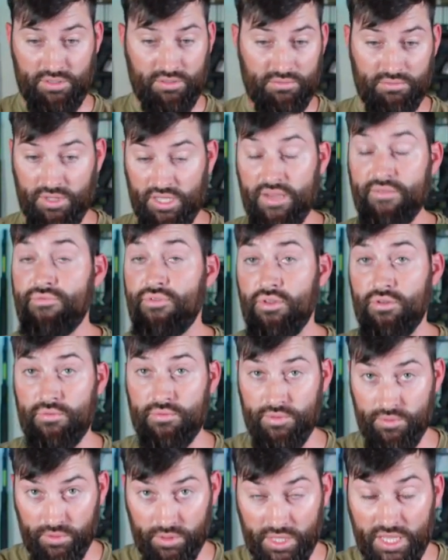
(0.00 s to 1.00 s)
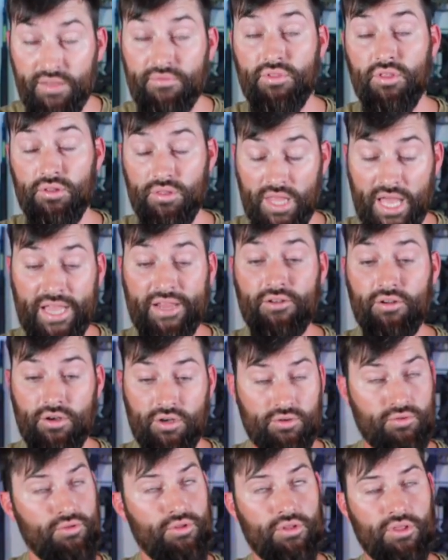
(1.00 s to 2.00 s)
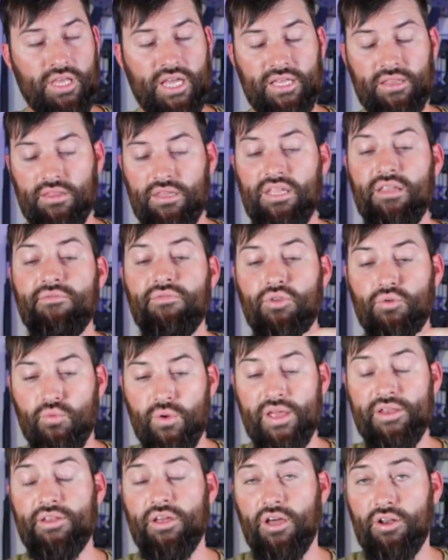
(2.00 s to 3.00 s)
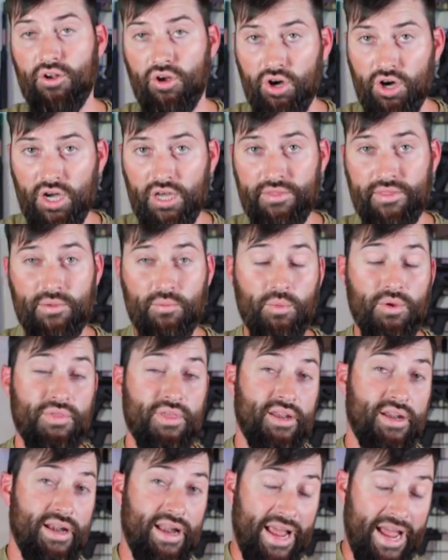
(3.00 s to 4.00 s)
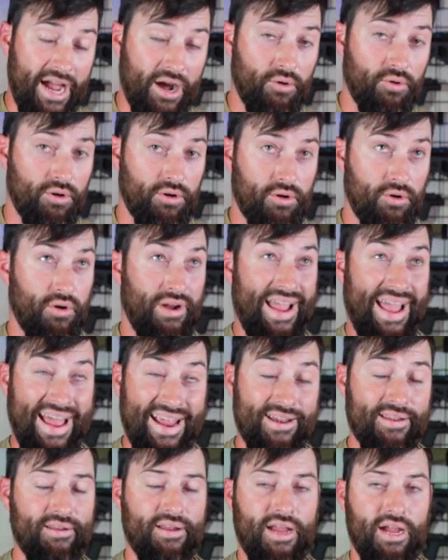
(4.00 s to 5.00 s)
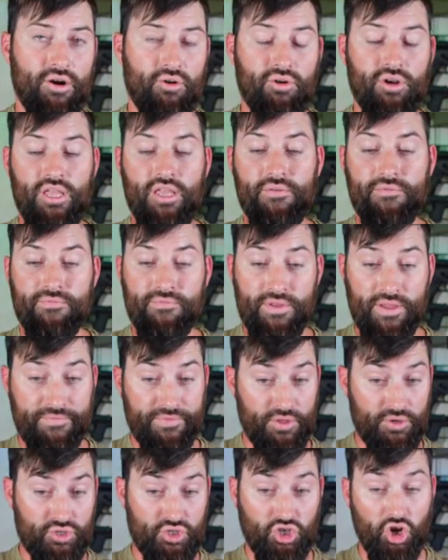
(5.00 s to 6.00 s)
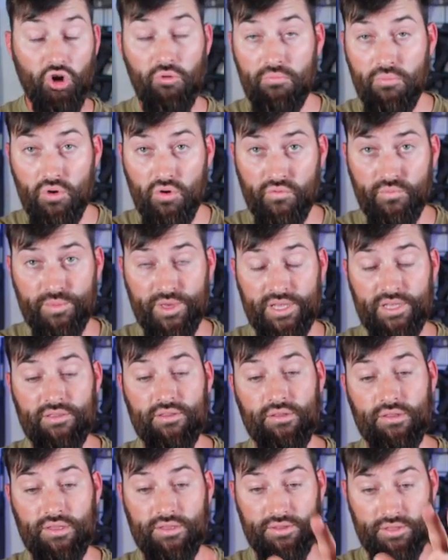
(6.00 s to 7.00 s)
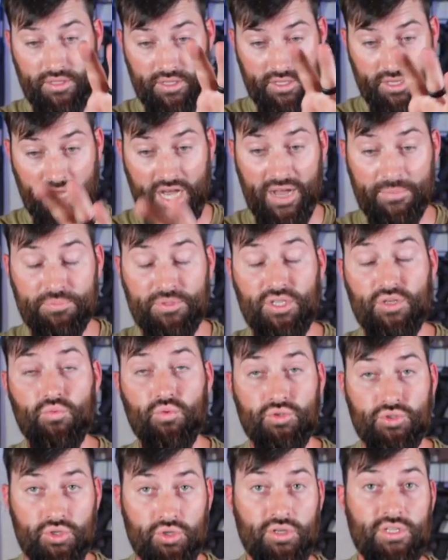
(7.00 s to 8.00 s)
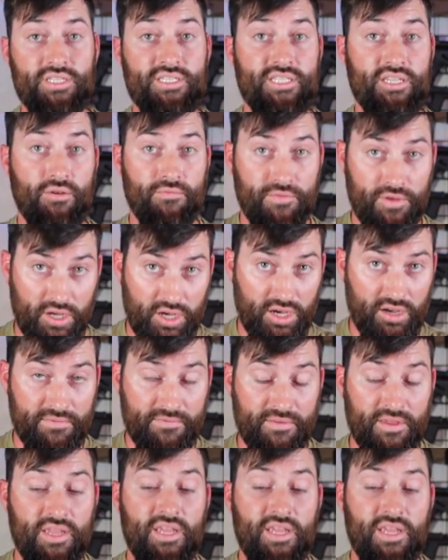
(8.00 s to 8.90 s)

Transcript: leave the leave the light on or the light leave the red dot on then within an hour or at an hour if if there's no movement the the optic will turn itself off